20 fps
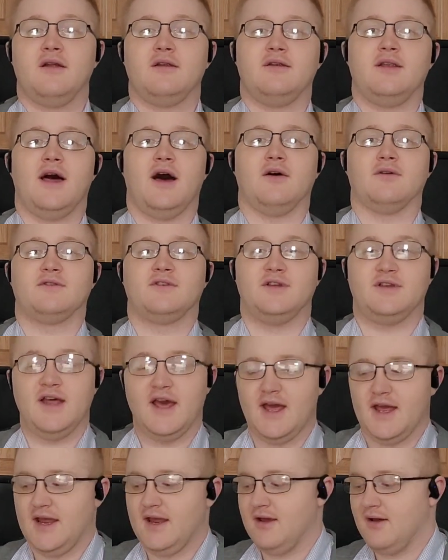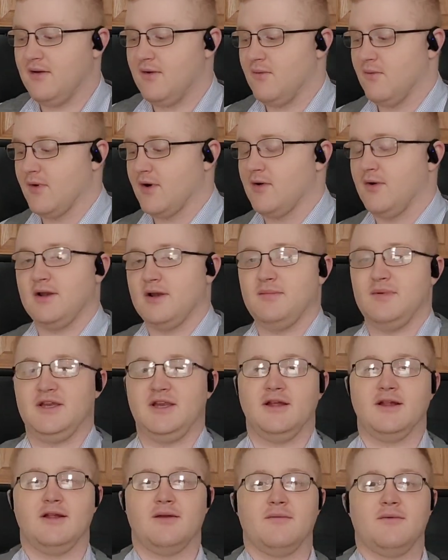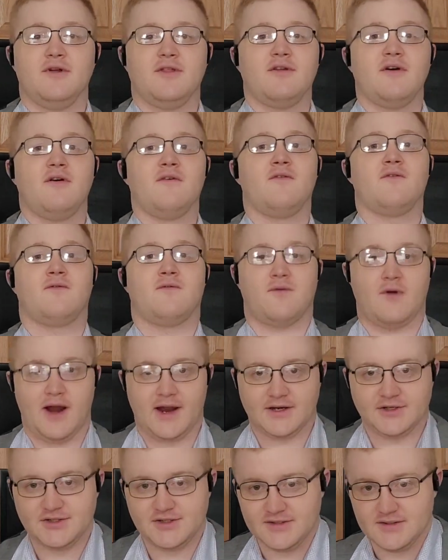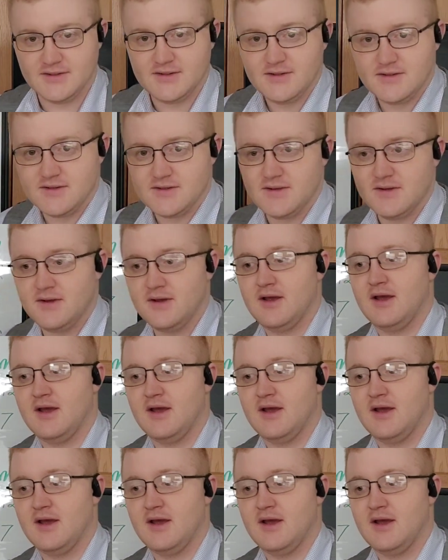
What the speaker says: Now, today we're going to be dealing with fractions,